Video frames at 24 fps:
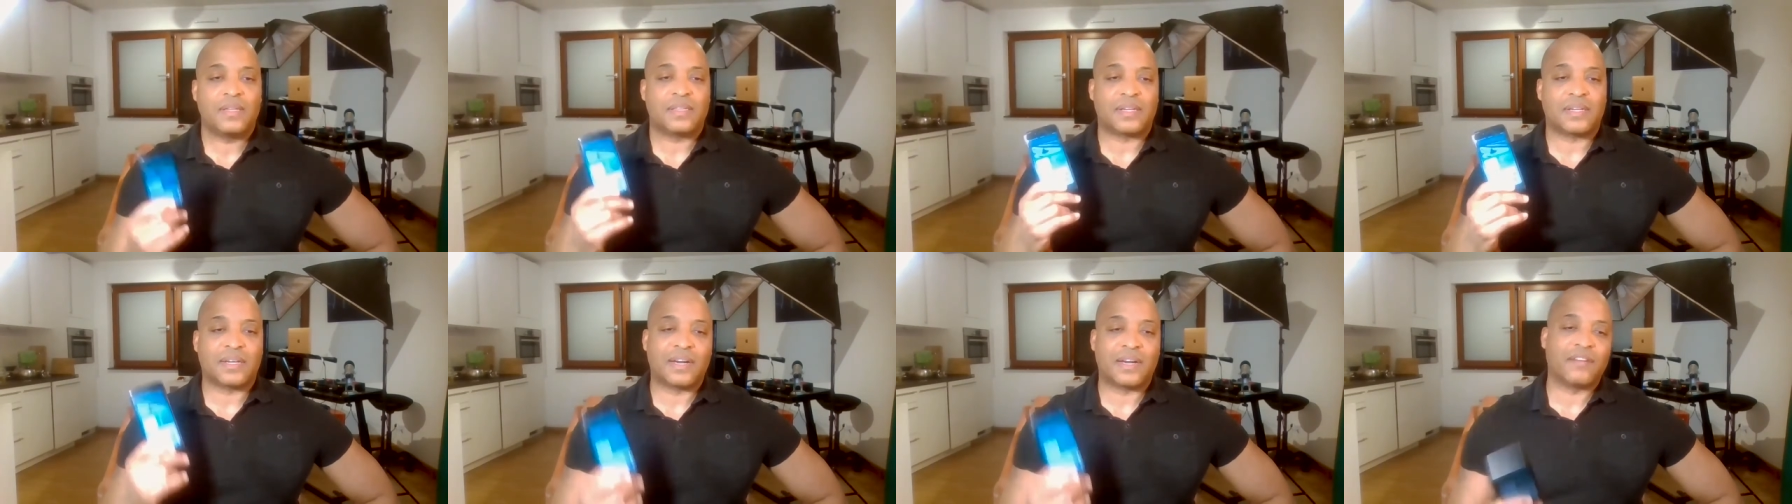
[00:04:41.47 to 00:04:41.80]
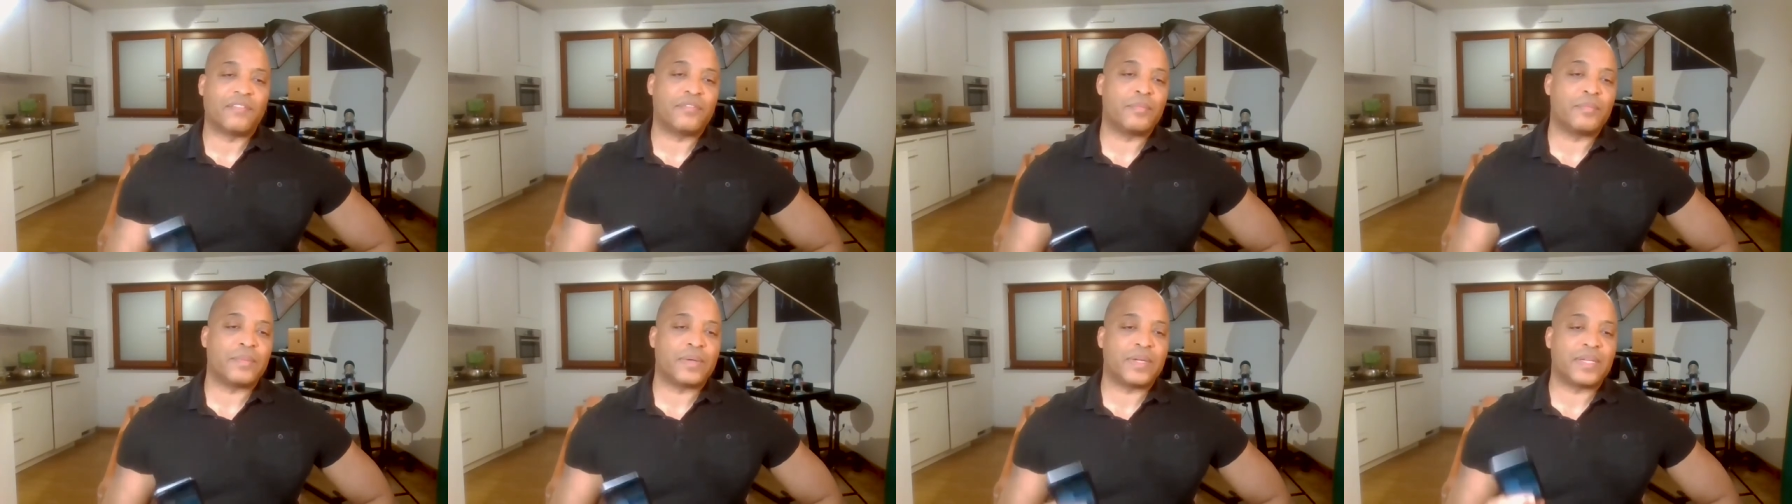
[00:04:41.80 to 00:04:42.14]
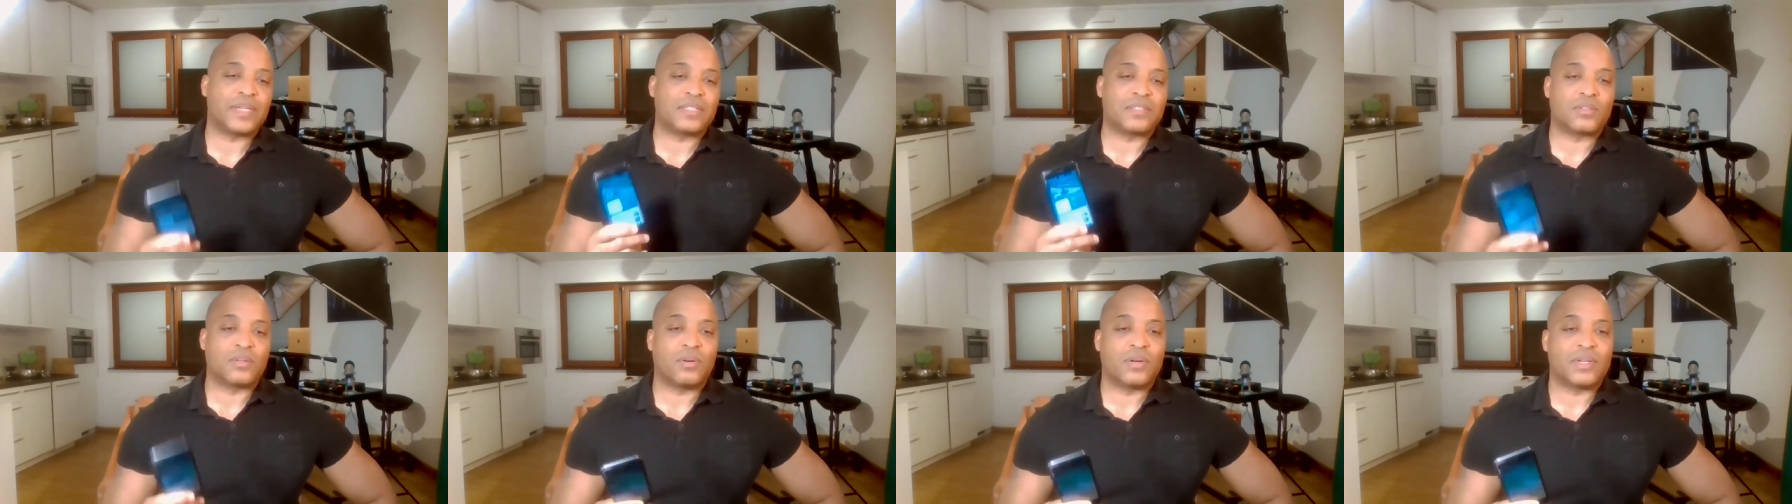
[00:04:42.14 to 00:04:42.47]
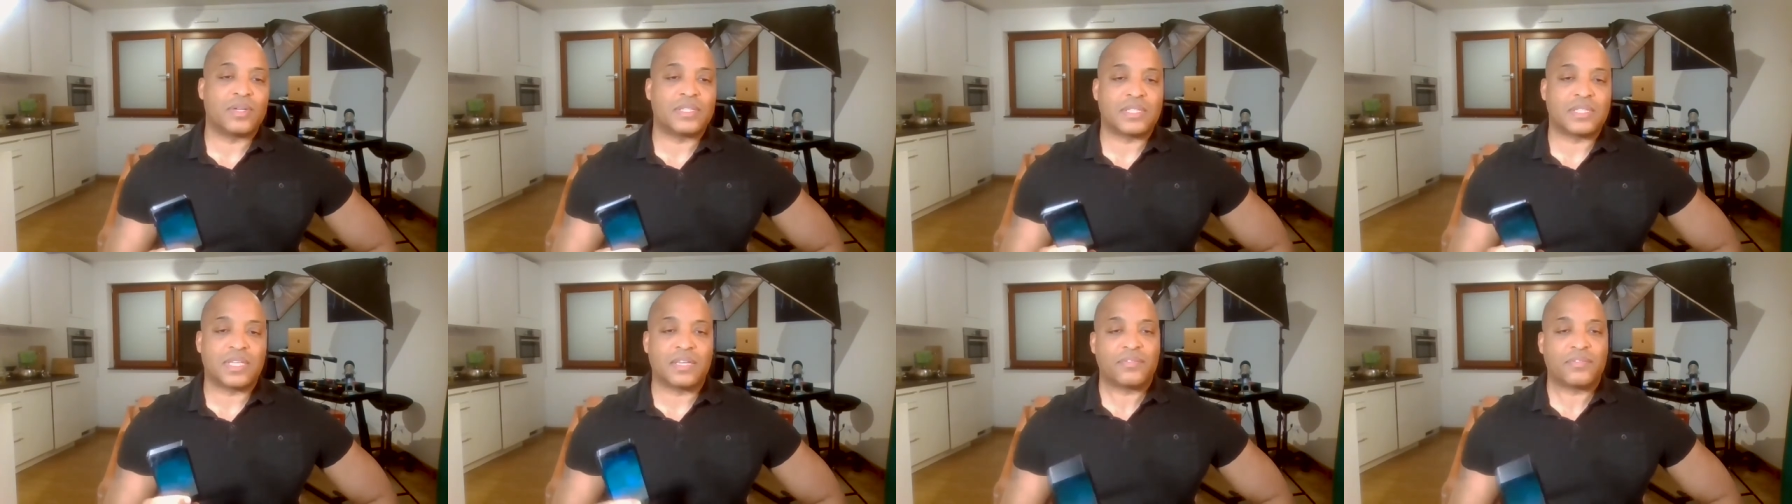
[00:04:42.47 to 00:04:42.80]
the government is
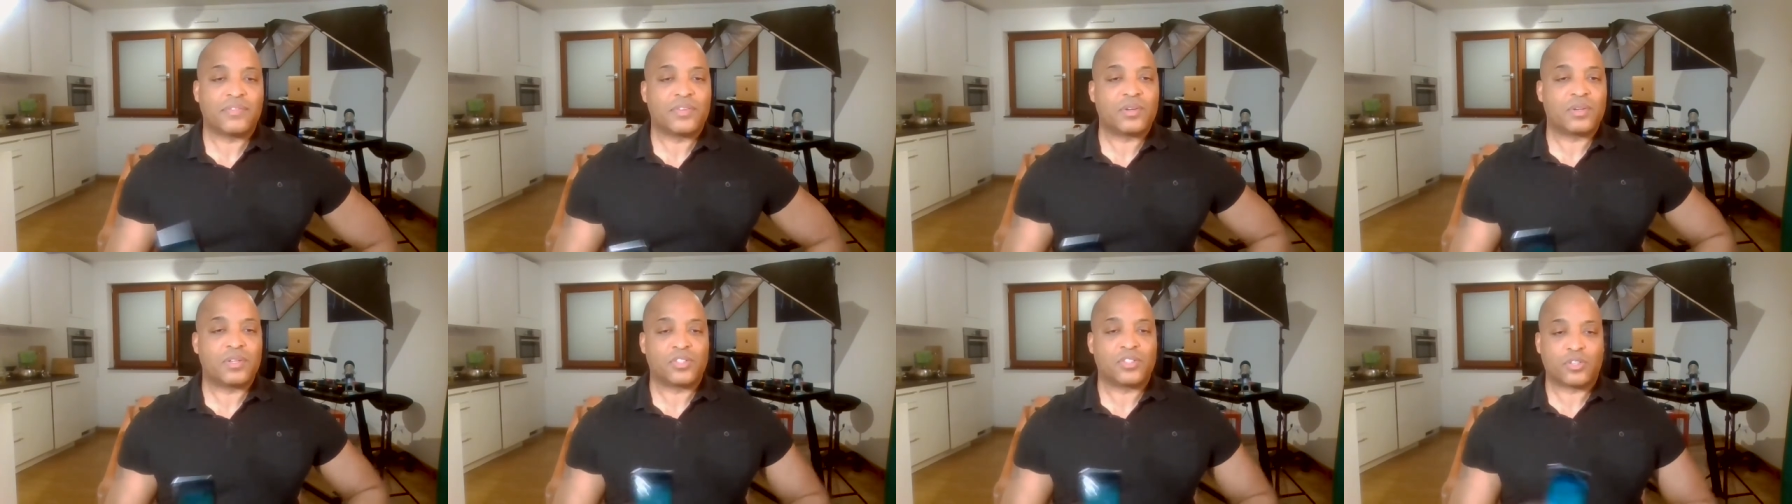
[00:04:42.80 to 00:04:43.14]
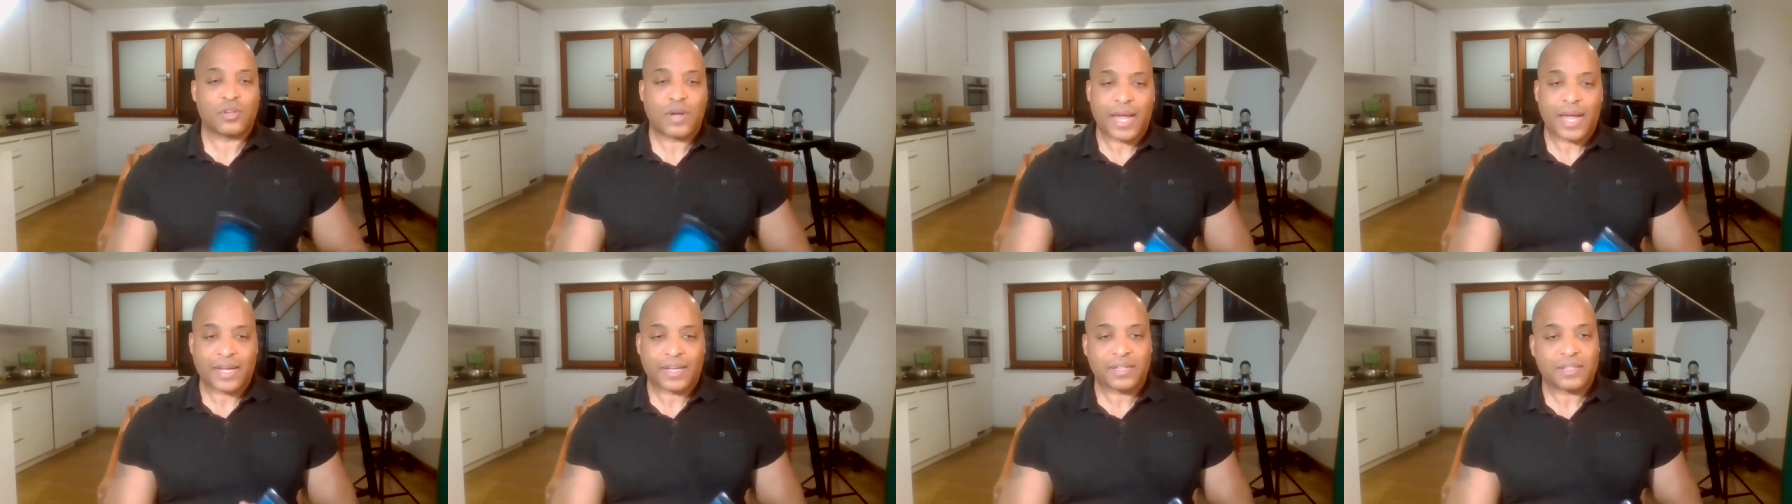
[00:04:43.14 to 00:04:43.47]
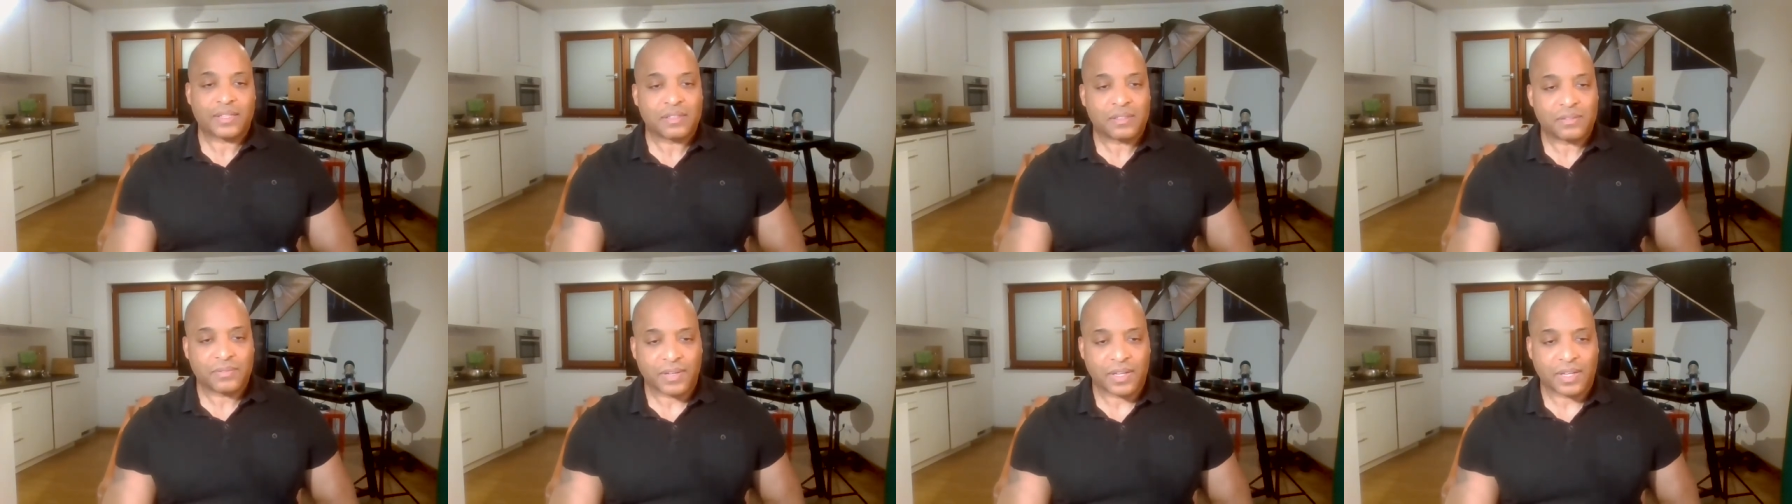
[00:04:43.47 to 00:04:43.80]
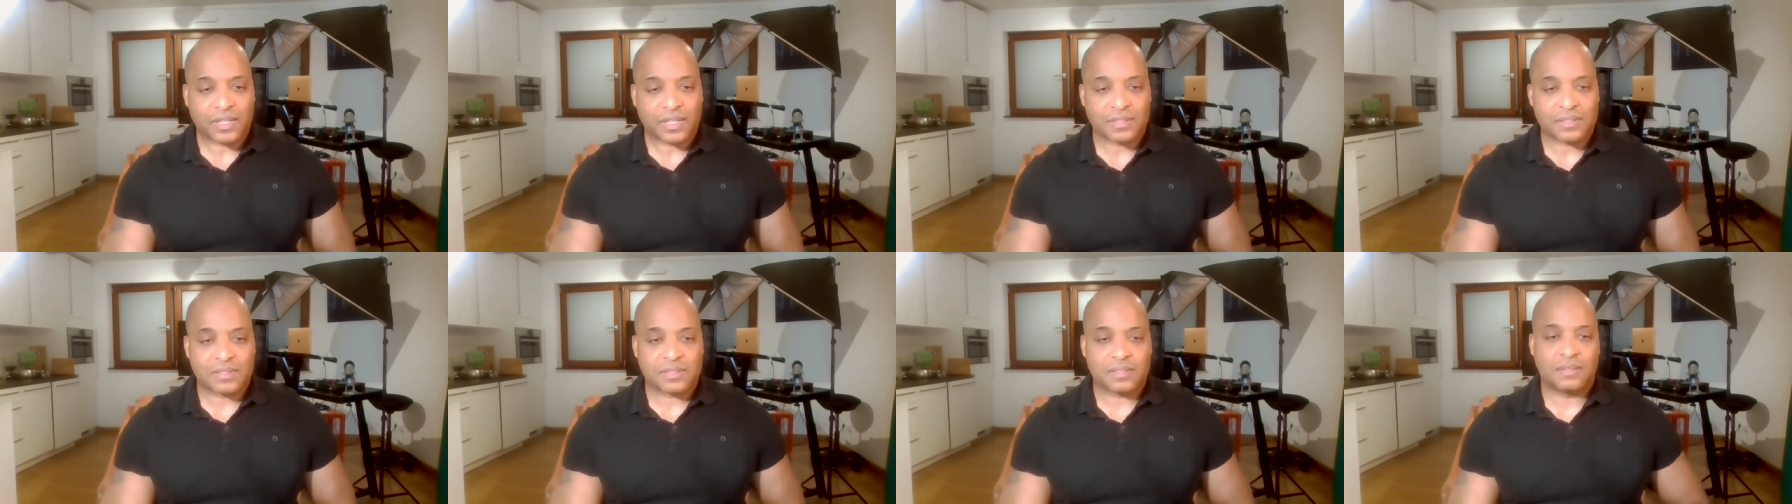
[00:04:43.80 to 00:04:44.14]
going to give you a tracking
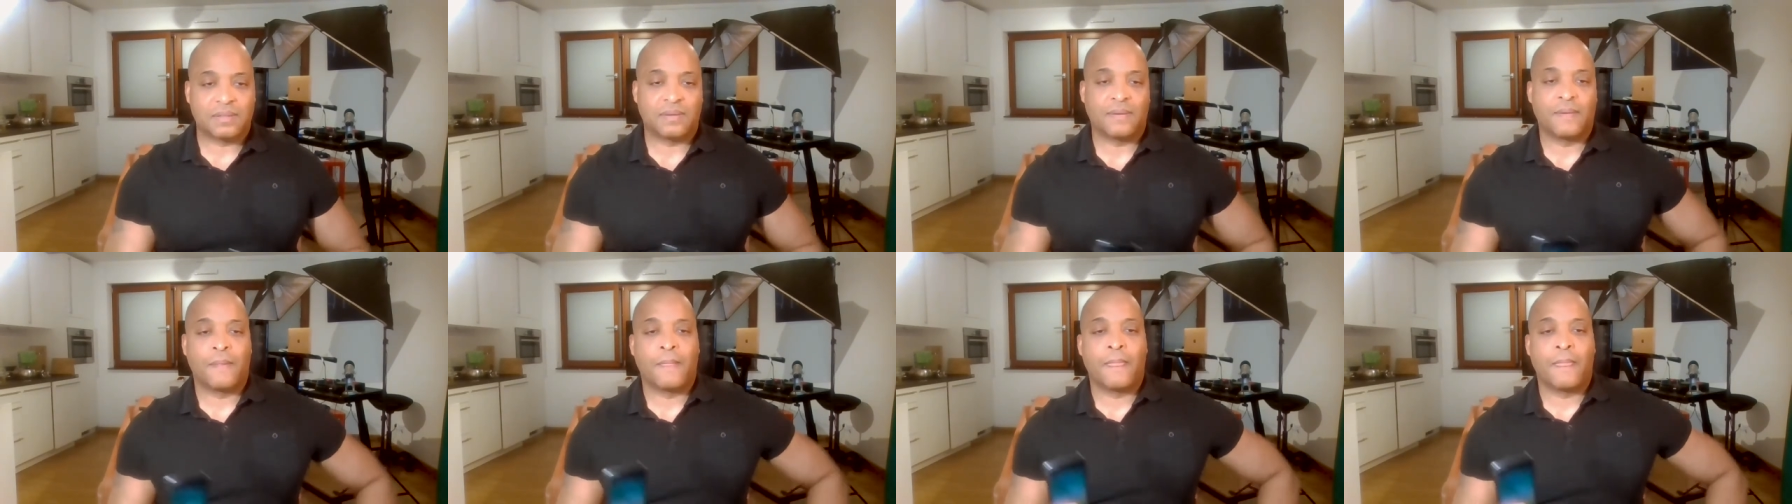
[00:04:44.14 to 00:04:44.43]
device